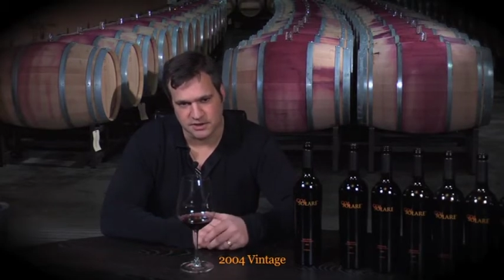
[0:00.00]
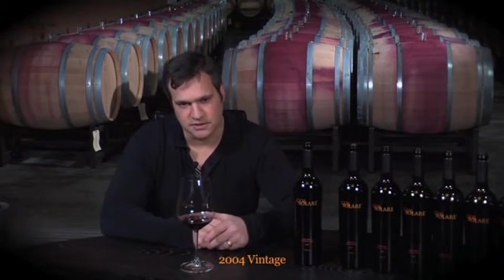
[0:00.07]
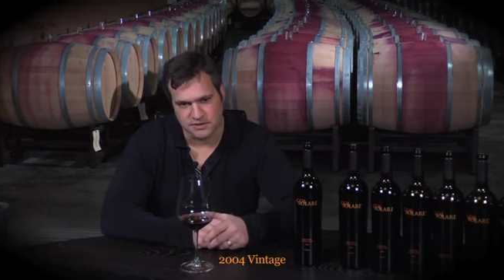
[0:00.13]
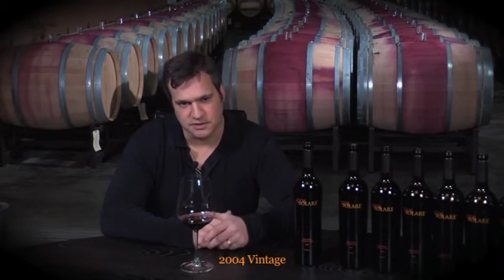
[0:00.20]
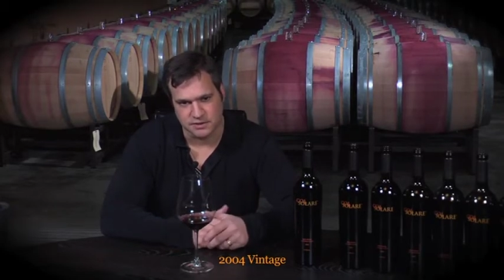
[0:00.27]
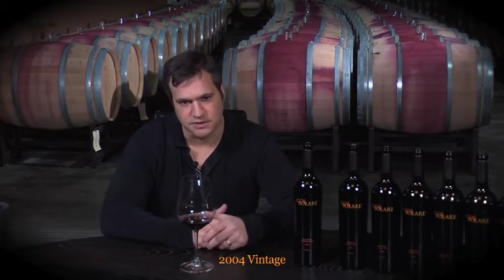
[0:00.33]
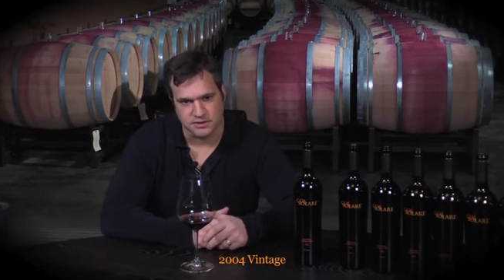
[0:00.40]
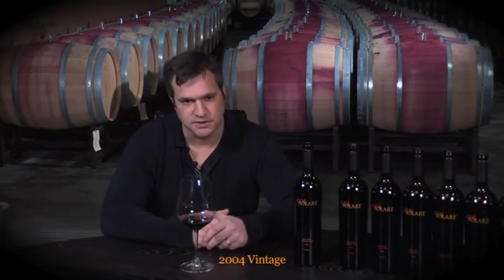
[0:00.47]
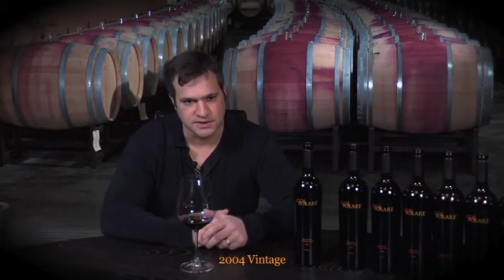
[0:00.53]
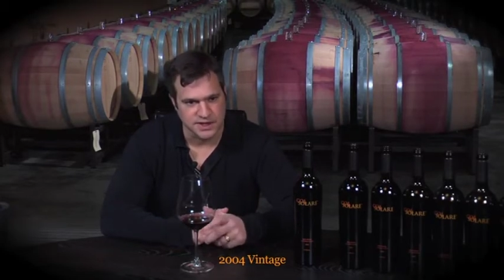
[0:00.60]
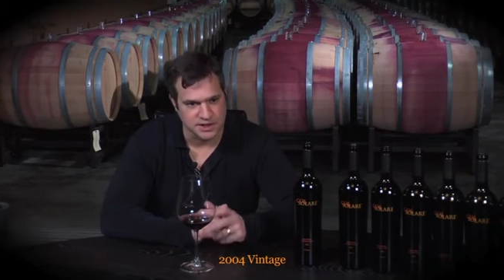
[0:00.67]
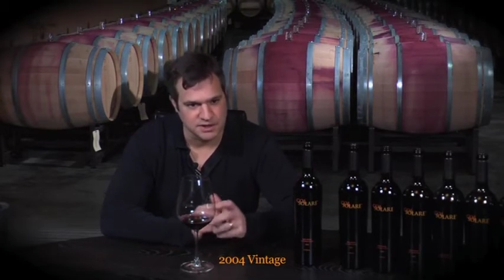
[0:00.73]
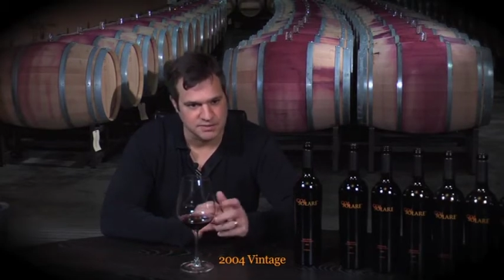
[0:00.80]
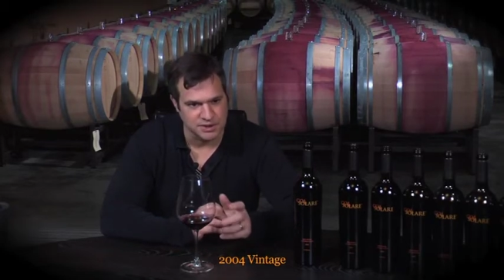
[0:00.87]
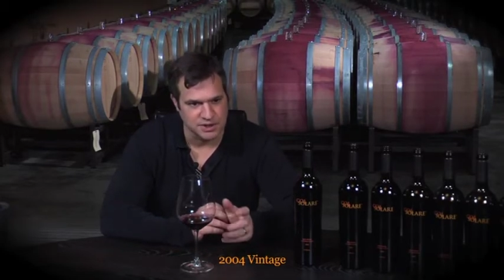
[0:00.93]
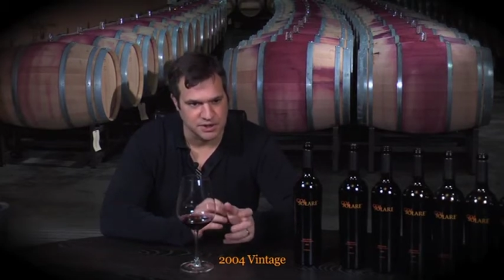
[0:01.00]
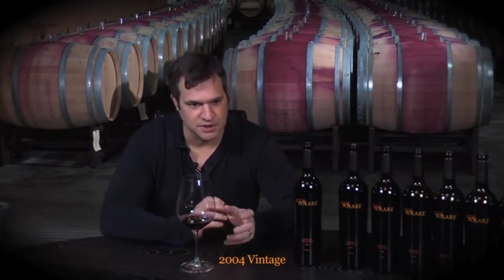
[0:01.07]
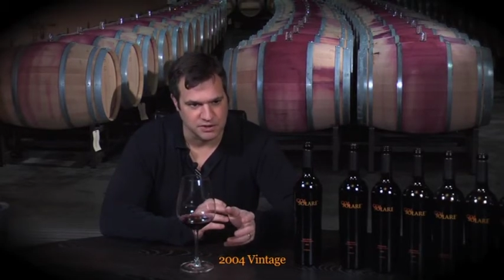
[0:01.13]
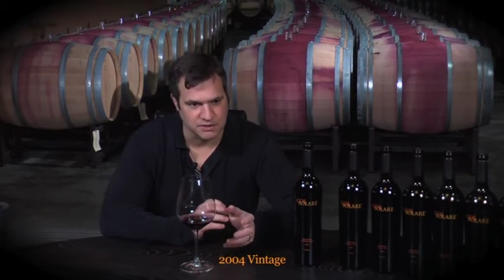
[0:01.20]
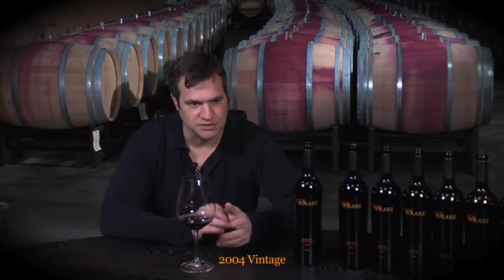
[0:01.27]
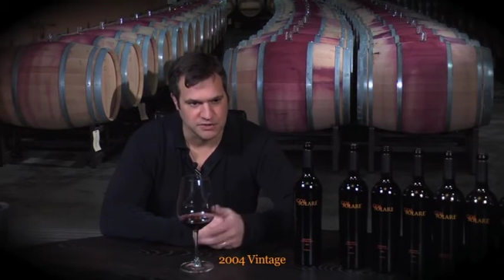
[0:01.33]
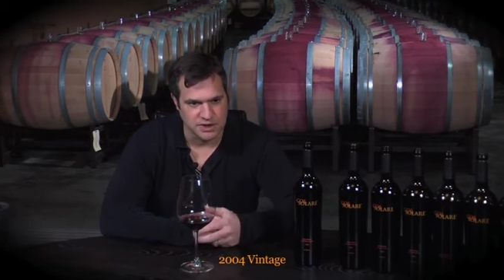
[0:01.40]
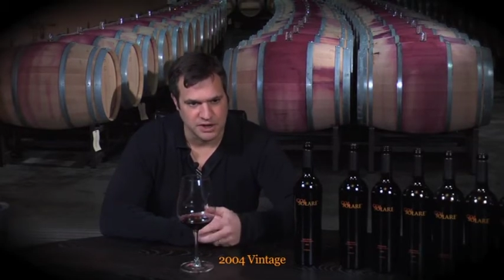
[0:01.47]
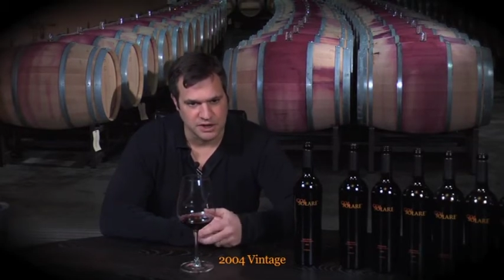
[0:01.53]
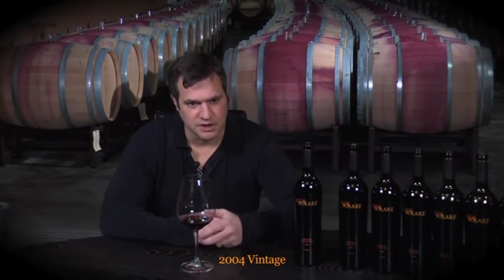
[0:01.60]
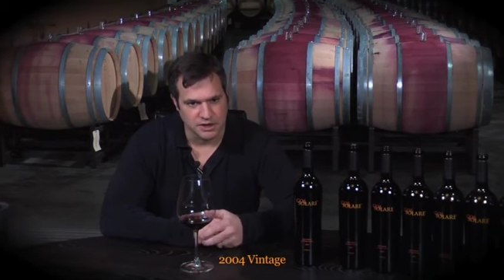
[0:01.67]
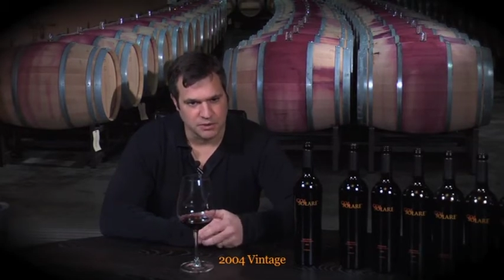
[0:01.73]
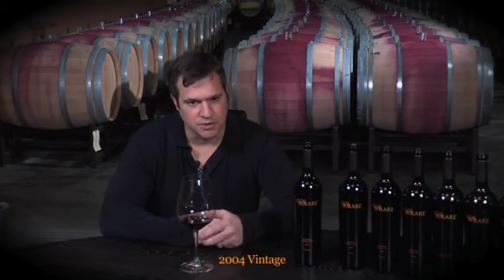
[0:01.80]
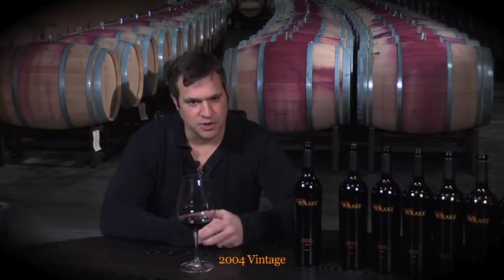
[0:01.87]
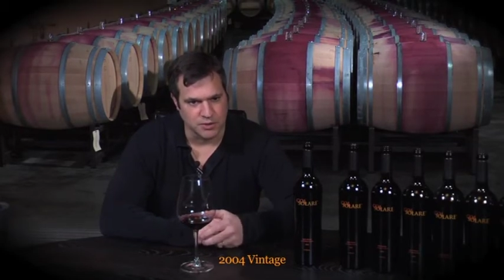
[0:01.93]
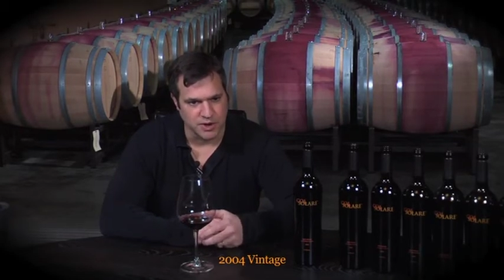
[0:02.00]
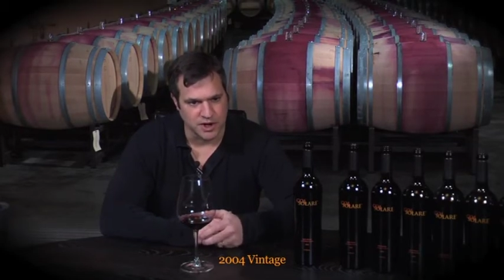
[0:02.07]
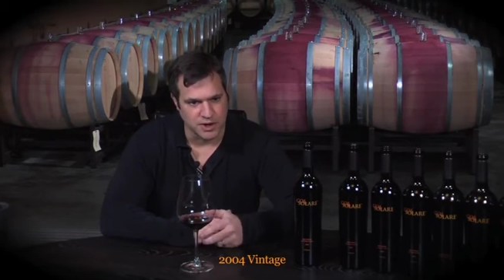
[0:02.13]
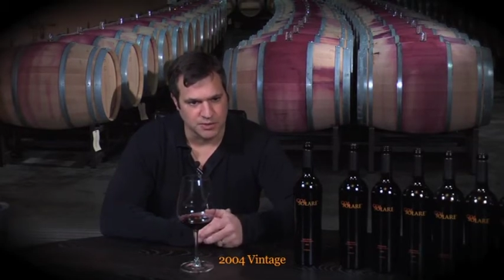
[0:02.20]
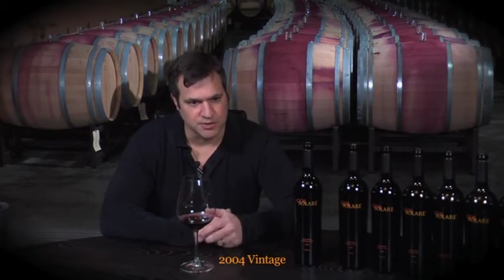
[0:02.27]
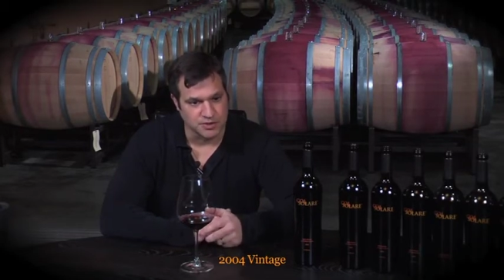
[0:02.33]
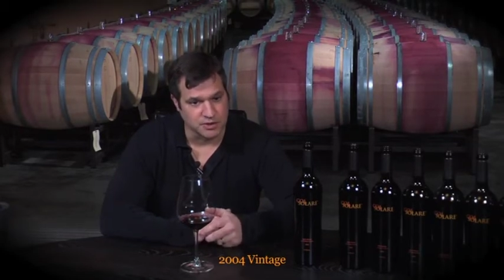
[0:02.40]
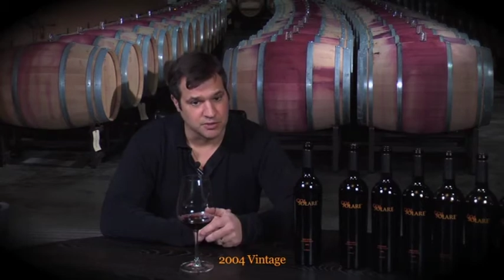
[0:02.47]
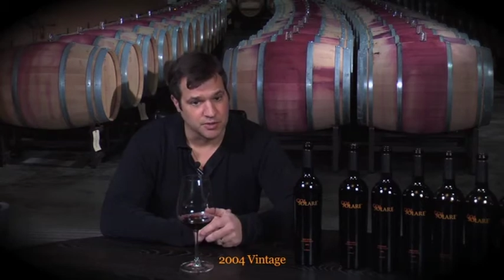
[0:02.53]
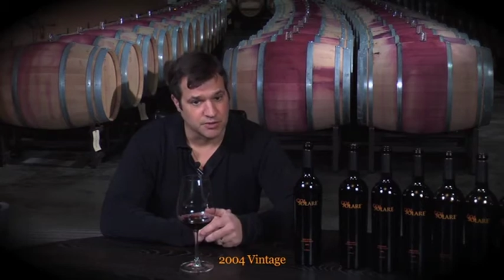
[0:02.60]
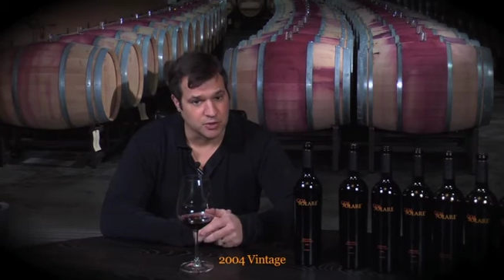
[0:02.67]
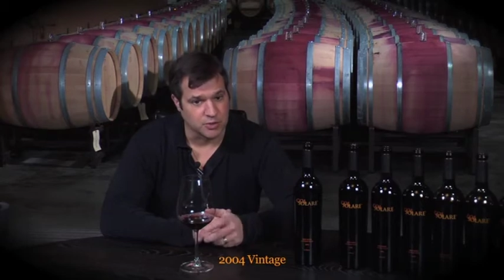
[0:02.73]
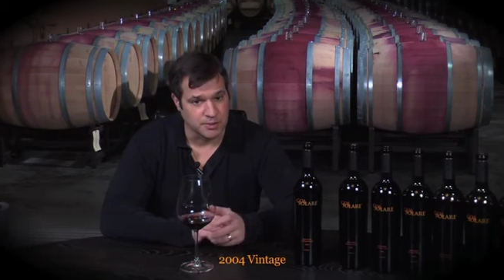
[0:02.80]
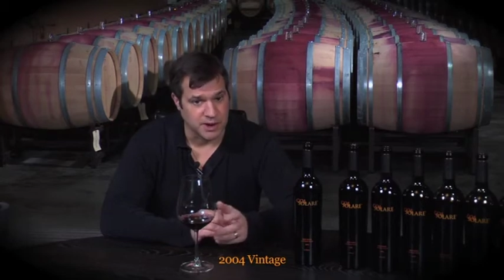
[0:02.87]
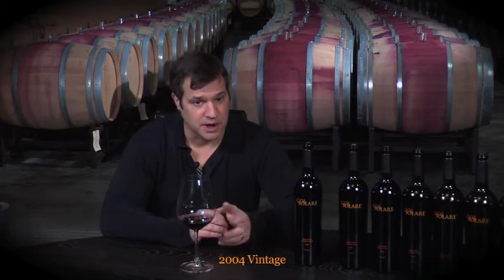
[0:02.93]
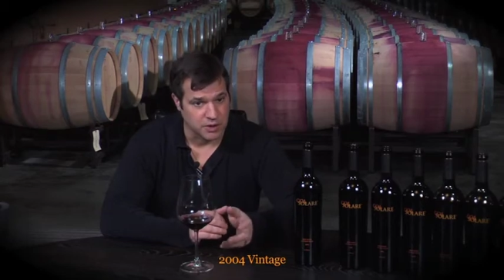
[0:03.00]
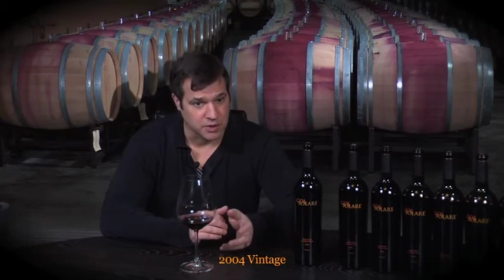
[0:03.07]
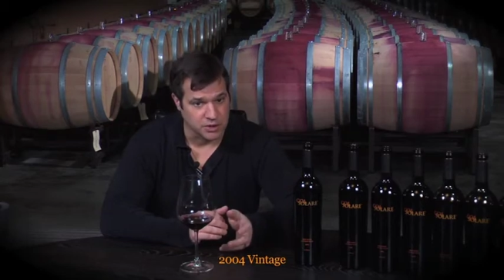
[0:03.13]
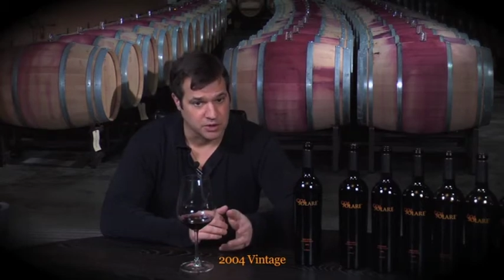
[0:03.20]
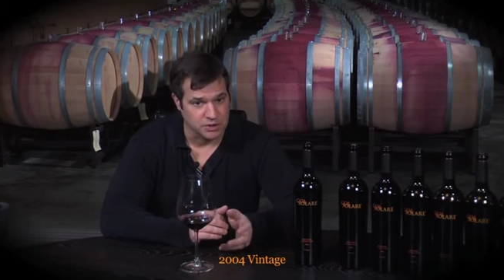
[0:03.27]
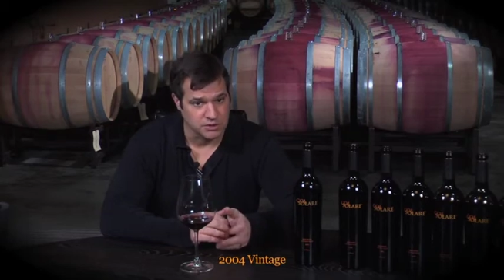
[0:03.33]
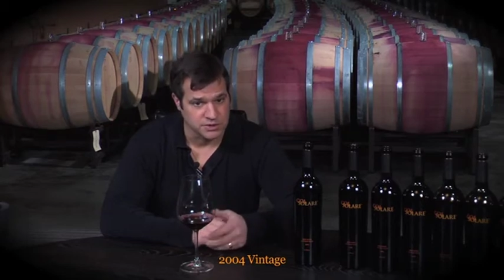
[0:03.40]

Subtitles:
So those tend to be years where you wind up with a little bit more power.